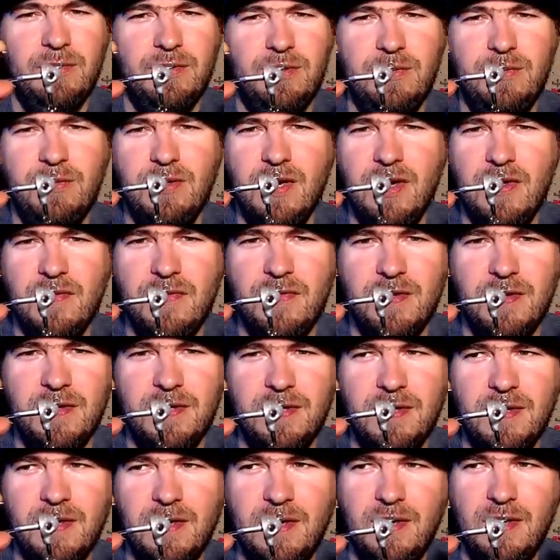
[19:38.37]
do
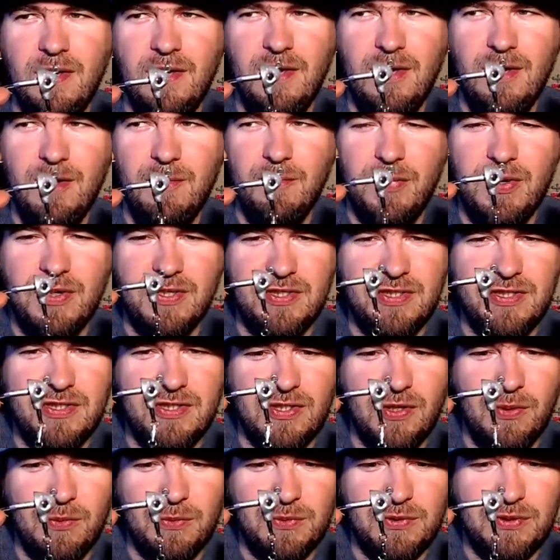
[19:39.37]
nothing, but it's
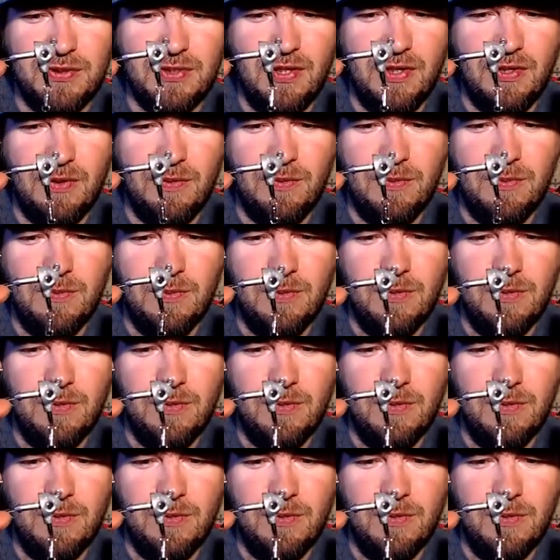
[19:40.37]
so subtle.